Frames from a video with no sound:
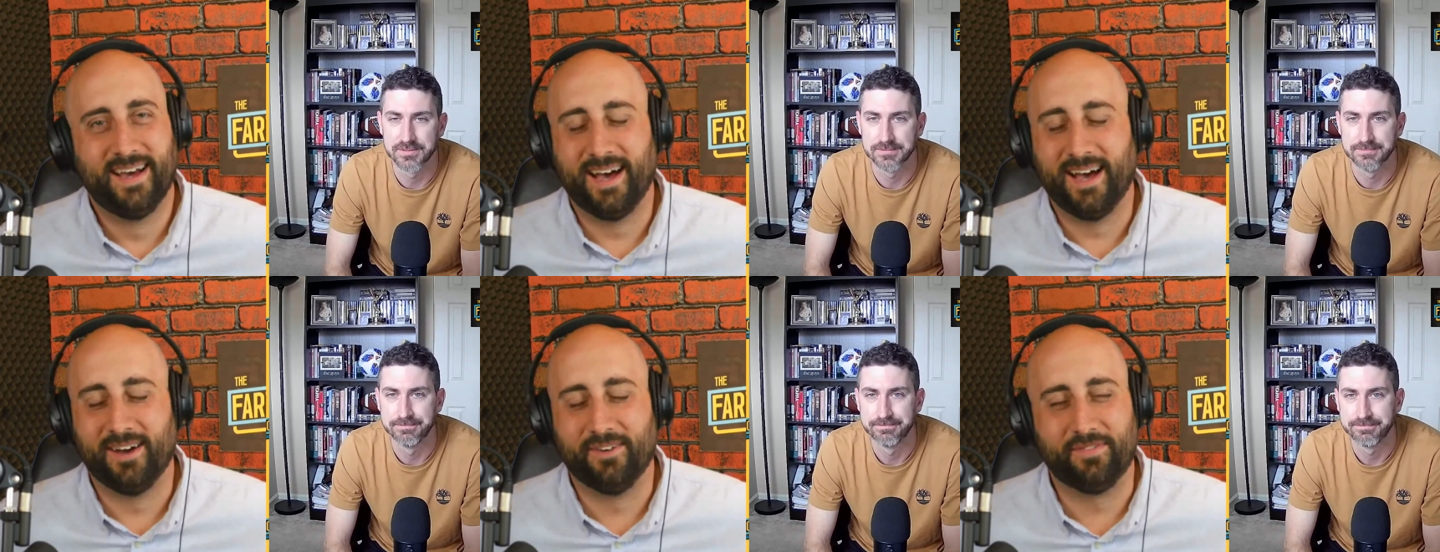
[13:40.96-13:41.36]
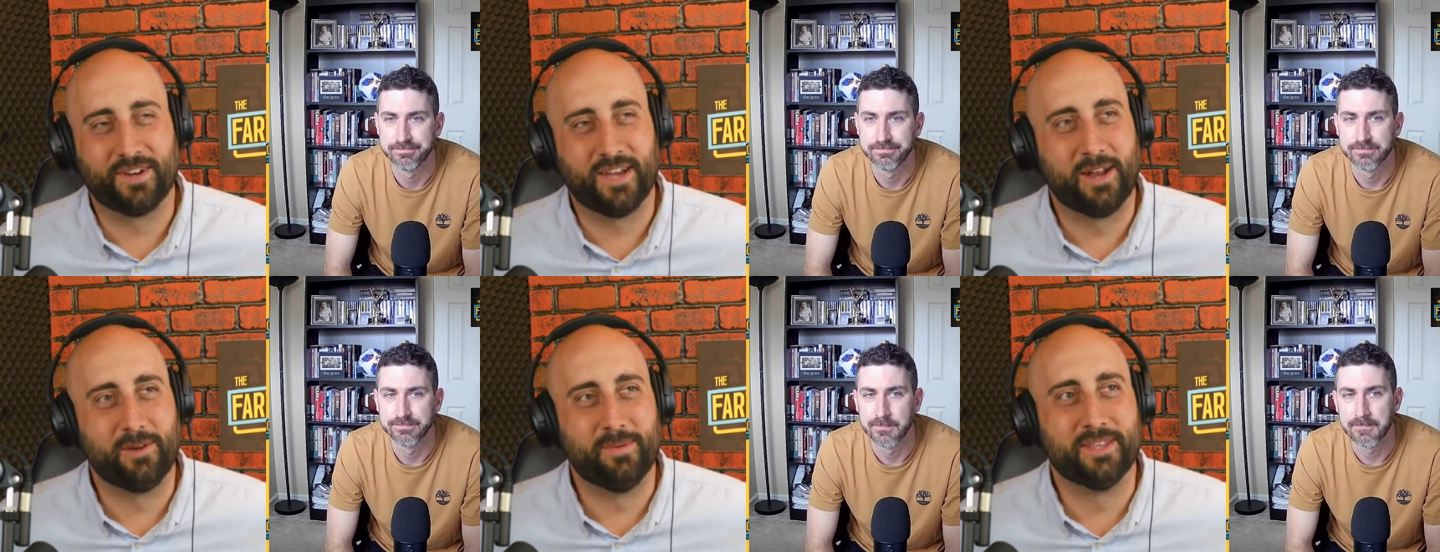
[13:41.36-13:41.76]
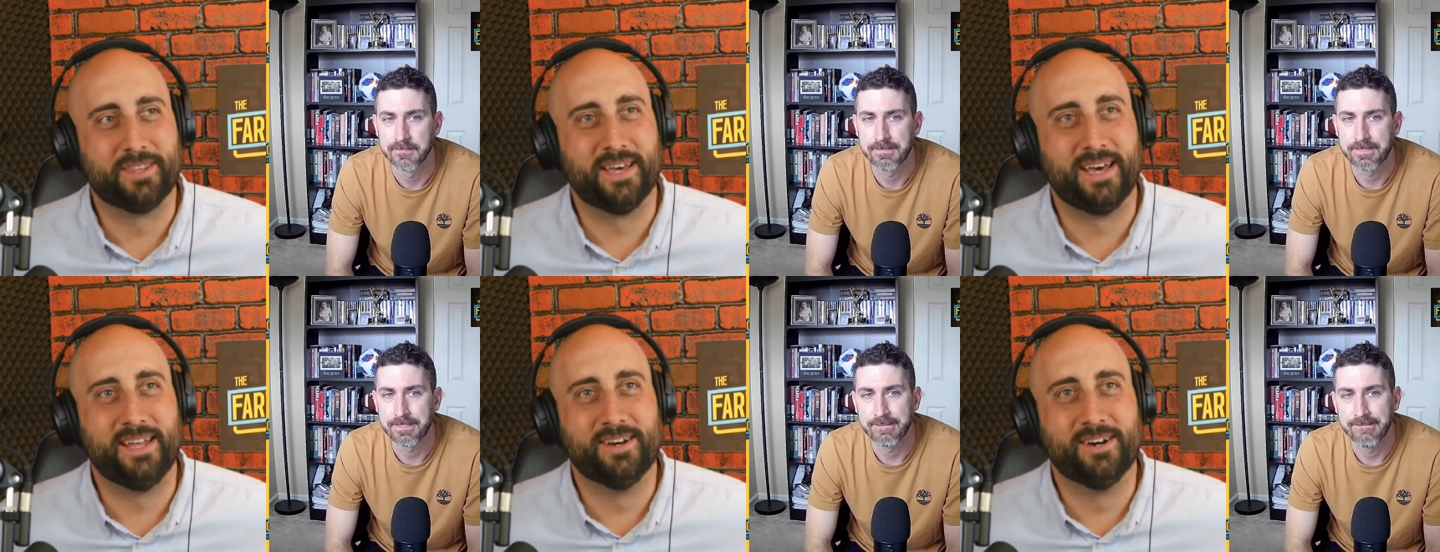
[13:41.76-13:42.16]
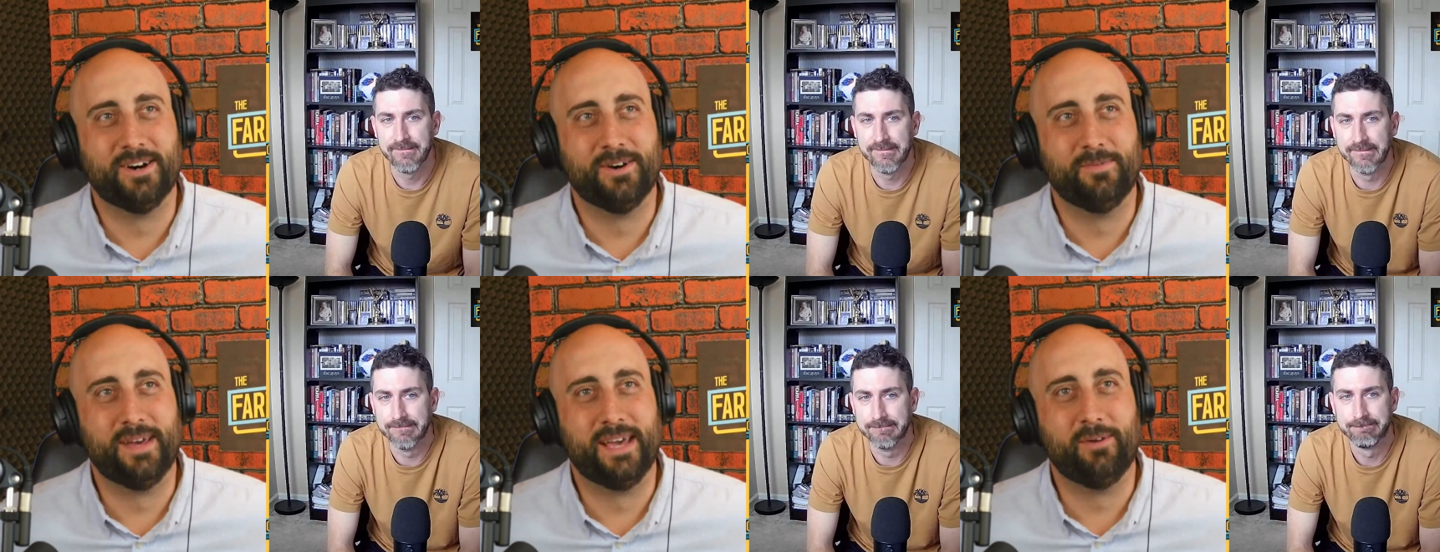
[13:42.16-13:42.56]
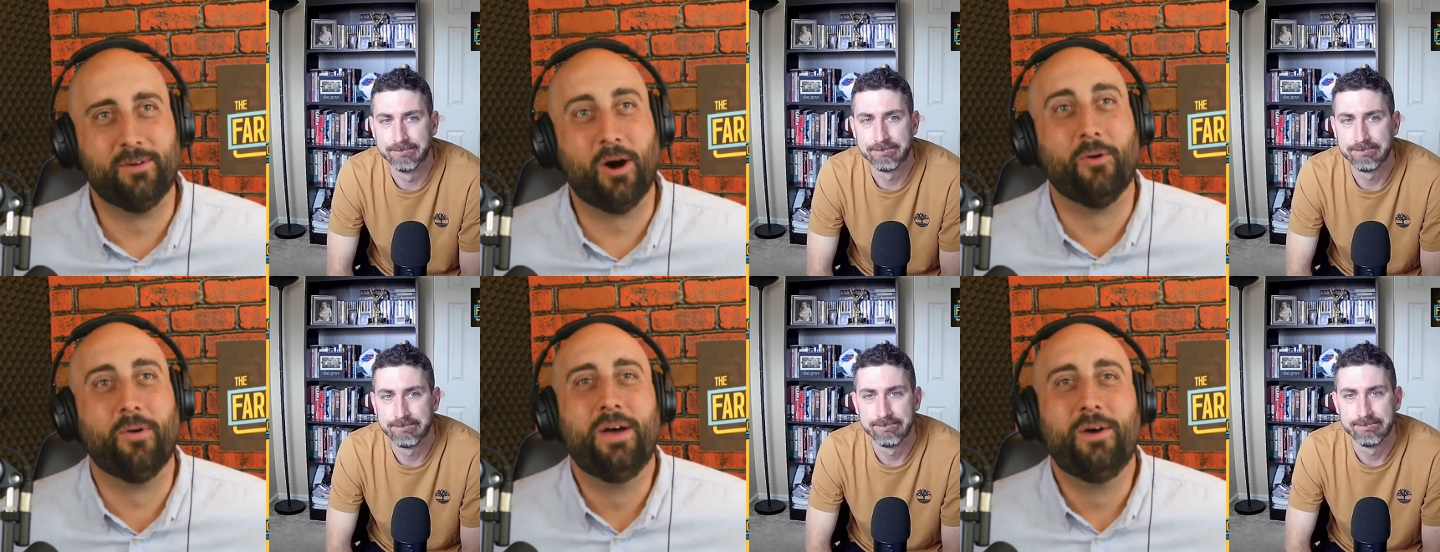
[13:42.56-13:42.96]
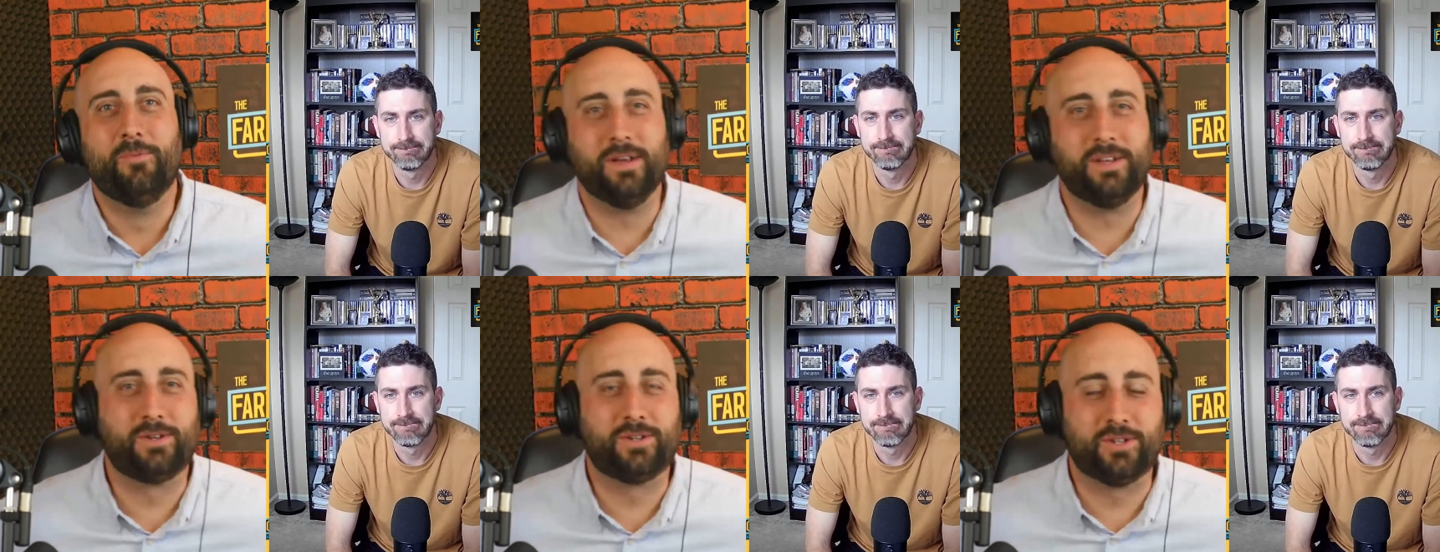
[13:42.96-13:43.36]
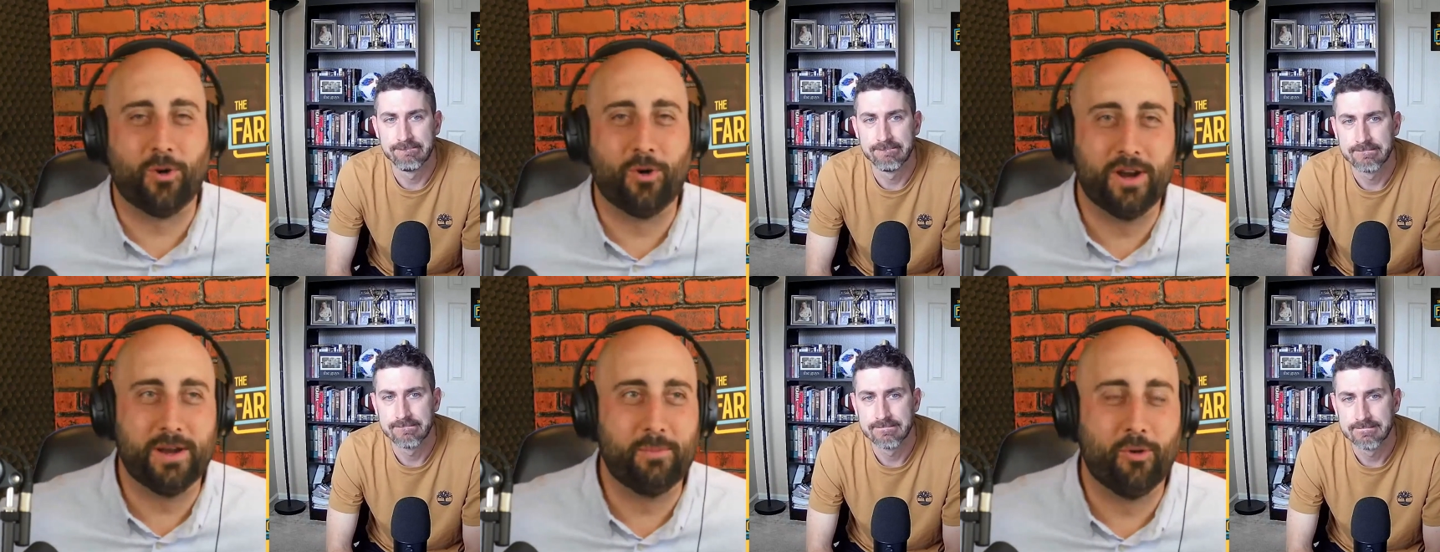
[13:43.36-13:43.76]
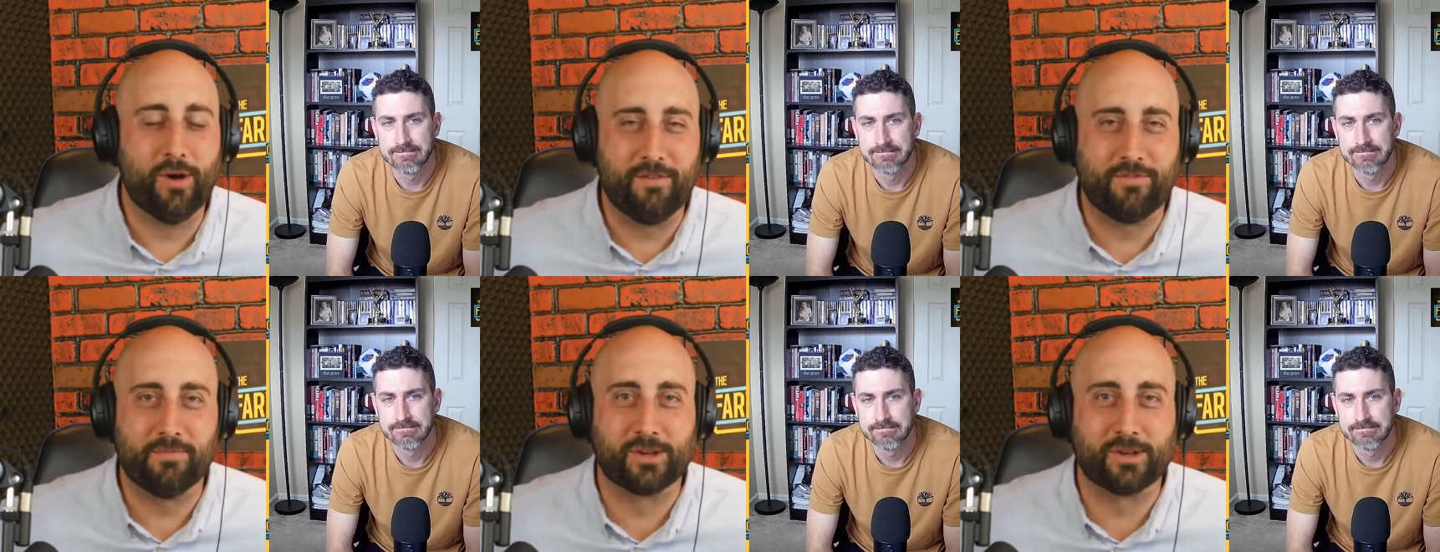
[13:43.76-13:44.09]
Speaker 1: I forgot about that. Oh man. Oh, we tore him away